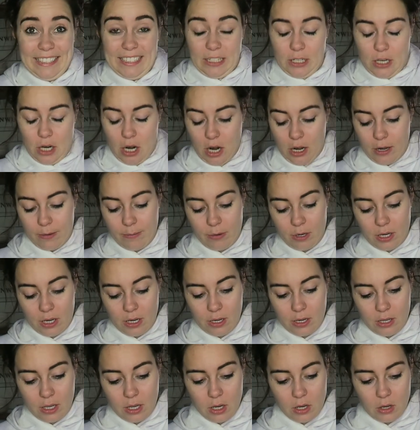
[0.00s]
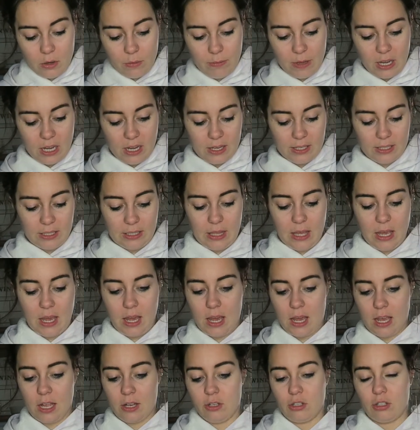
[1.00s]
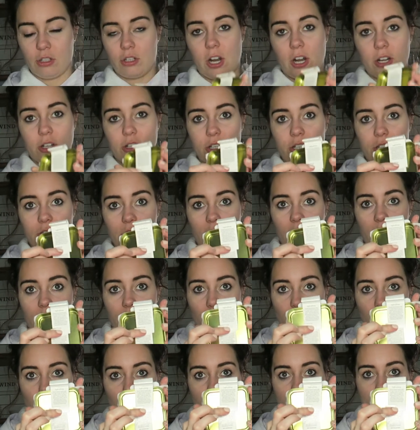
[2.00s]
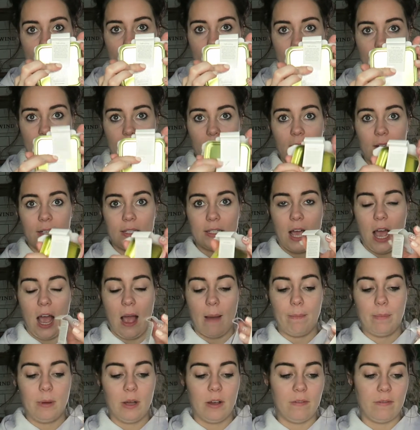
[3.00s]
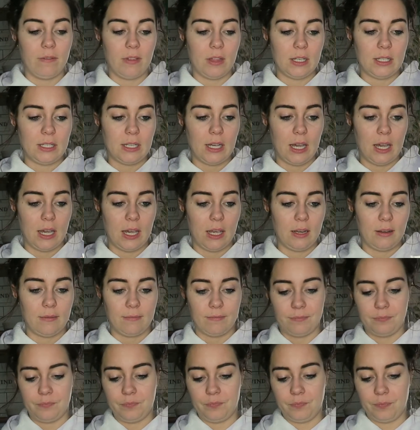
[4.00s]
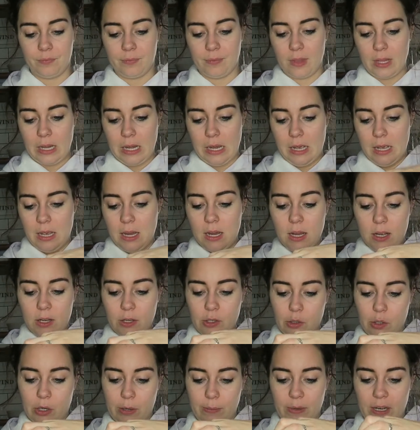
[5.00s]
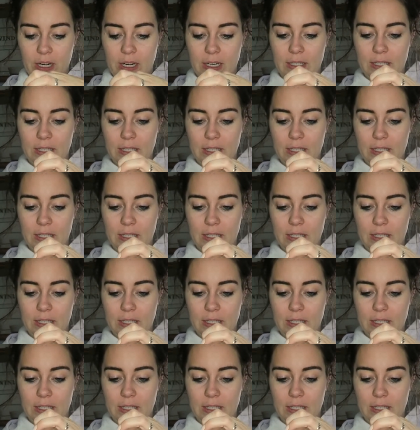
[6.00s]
cardboard though, because the instructions are right in the top of the tin. So I'm gonna